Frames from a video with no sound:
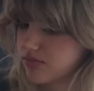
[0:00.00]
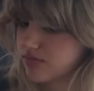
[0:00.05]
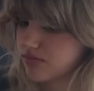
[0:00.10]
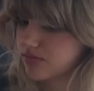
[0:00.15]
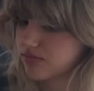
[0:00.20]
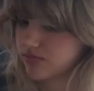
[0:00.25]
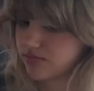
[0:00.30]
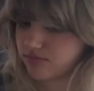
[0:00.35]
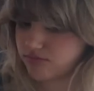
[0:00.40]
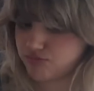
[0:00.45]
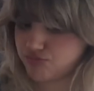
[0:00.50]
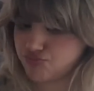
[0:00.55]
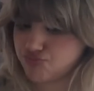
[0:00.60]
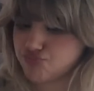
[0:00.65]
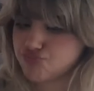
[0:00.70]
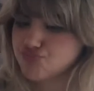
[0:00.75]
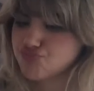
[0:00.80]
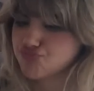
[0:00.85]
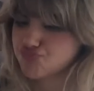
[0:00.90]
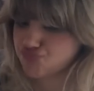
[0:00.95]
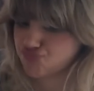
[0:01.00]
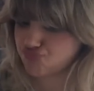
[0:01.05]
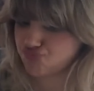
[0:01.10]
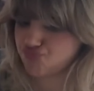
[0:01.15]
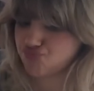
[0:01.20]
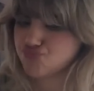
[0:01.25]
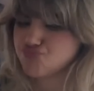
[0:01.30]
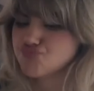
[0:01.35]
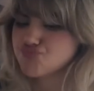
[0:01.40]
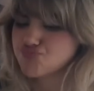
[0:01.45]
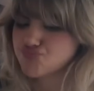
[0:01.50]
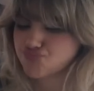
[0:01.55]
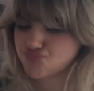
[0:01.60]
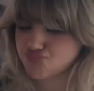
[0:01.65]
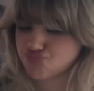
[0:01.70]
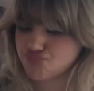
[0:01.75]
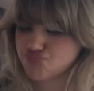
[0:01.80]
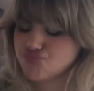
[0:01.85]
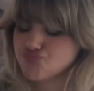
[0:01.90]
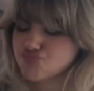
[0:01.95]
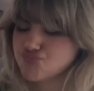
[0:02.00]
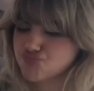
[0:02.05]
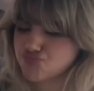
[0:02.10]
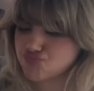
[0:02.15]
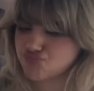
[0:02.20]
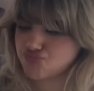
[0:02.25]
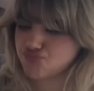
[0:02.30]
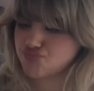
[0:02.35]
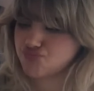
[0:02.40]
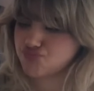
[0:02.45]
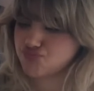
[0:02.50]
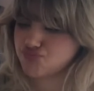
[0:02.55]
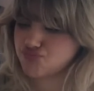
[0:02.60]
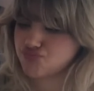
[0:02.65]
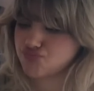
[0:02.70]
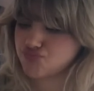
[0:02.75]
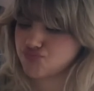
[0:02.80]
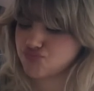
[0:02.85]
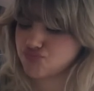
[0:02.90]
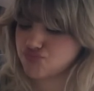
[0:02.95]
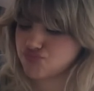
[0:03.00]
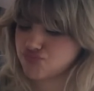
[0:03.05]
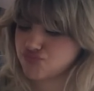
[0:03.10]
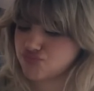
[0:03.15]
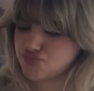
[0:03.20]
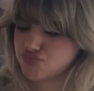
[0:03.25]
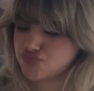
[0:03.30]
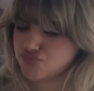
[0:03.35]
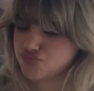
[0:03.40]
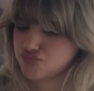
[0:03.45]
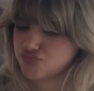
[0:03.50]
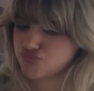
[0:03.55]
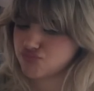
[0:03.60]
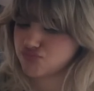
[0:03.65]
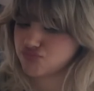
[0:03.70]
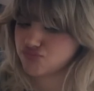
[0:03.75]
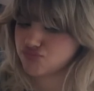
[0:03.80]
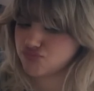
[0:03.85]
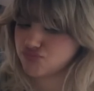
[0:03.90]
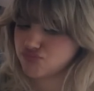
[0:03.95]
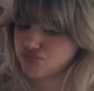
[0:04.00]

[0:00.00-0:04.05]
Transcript: This person isn't speaking.